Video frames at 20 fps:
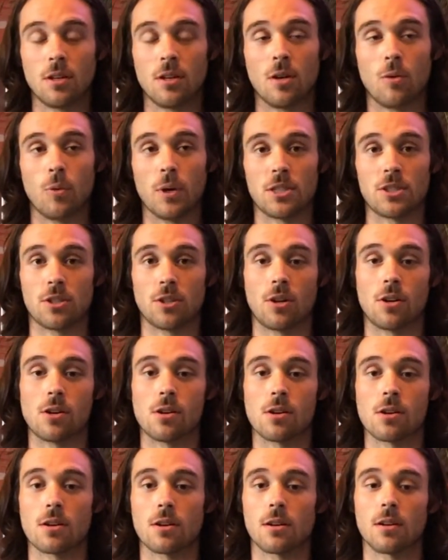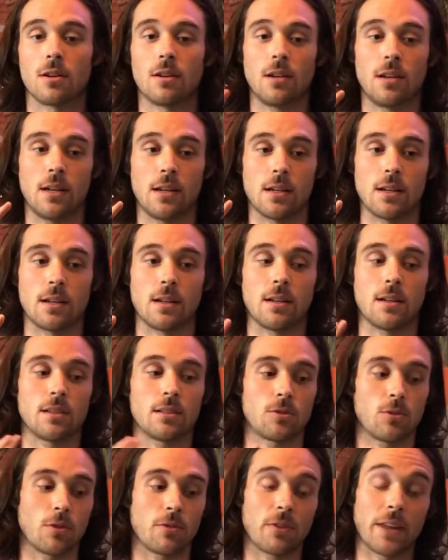which are
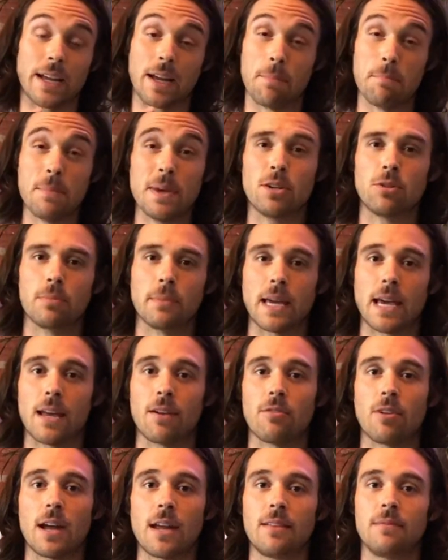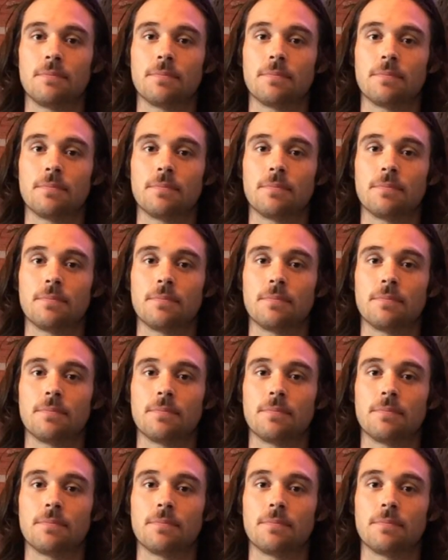sort of like the middleman, right?